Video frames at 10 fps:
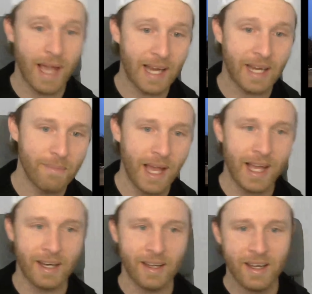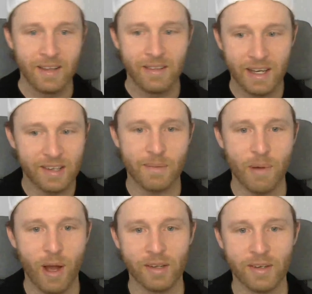back and back, then it's a
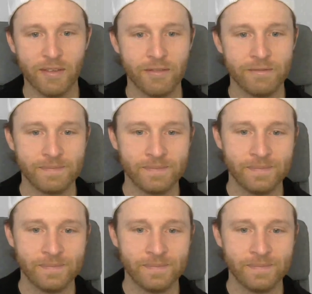positive.